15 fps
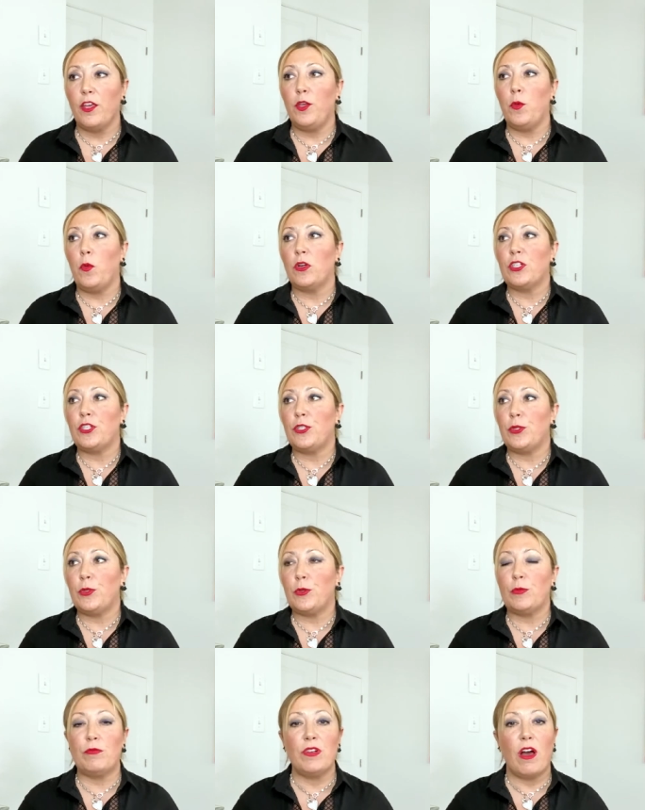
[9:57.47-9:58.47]
you want to
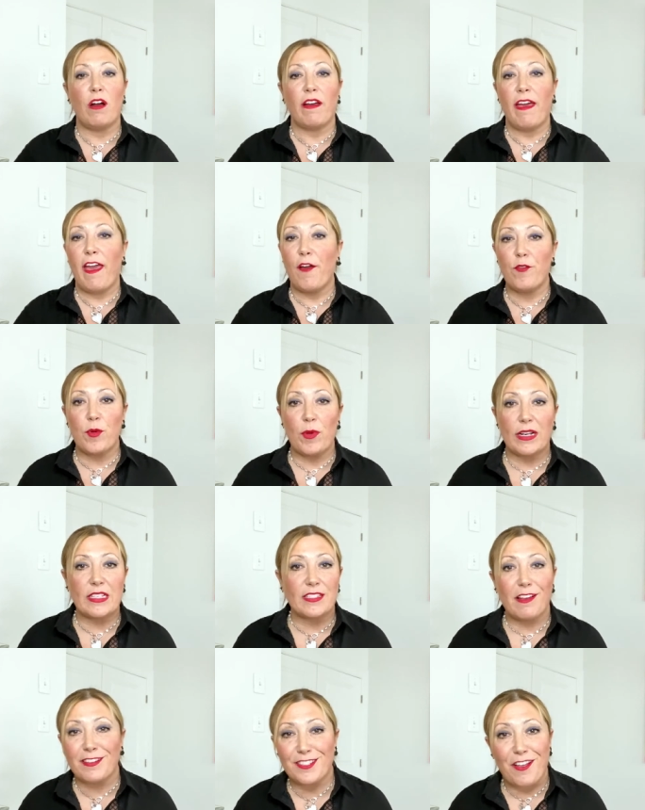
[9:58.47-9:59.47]
knock everybody's
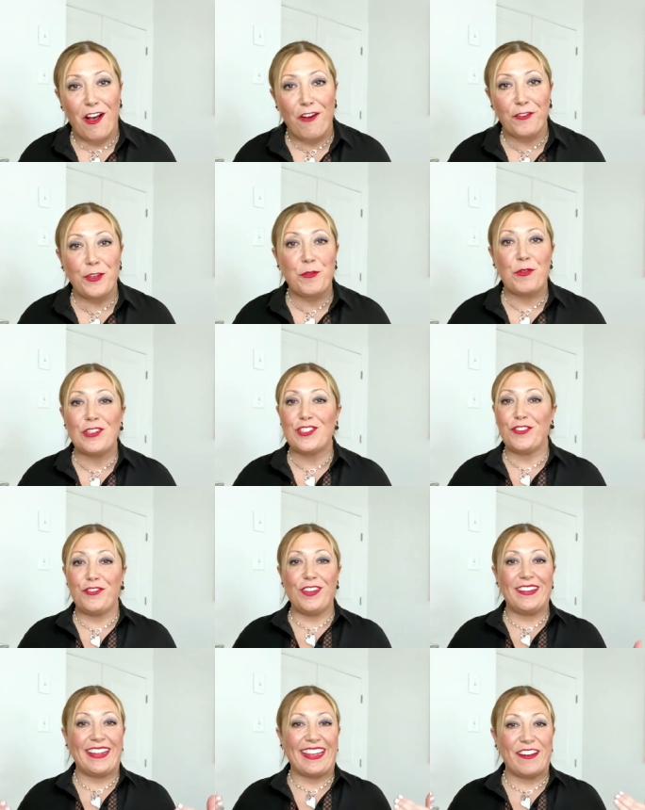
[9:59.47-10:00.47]
socks off you want to
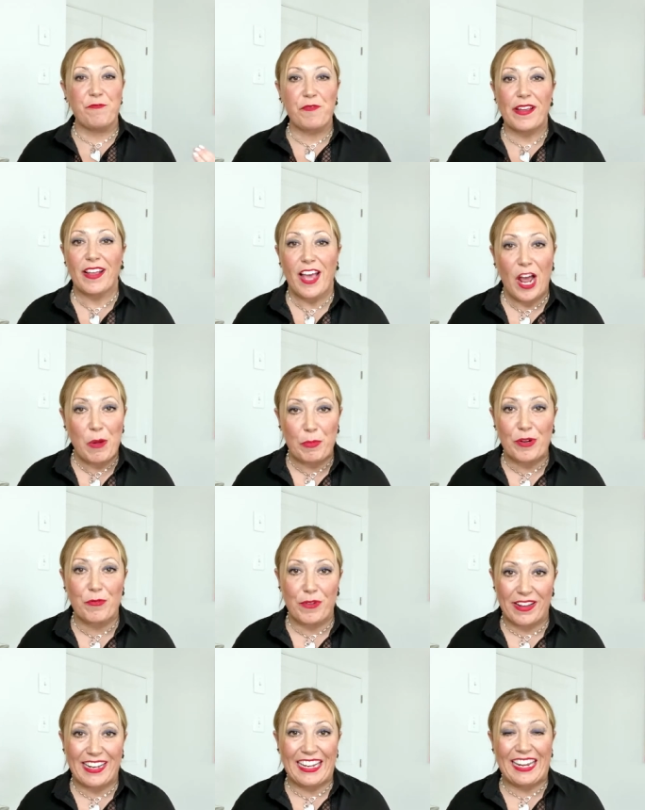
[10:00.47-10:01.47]
feel like red carpet
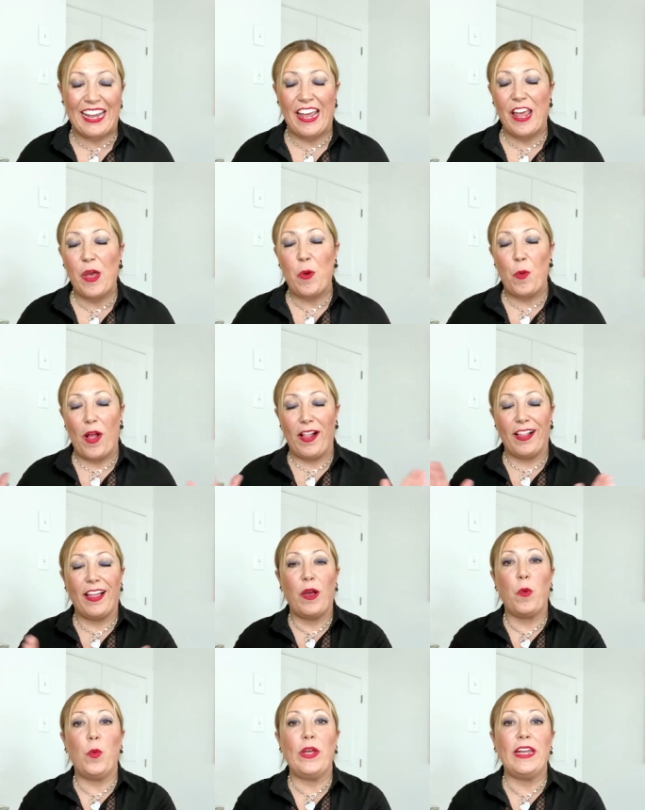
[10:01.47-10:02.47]
ready well
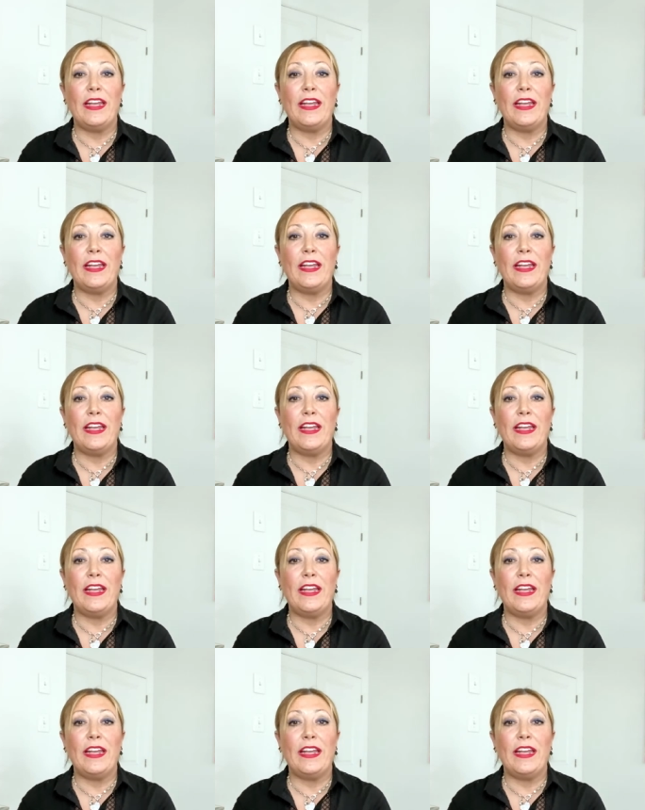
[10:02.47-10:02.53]
we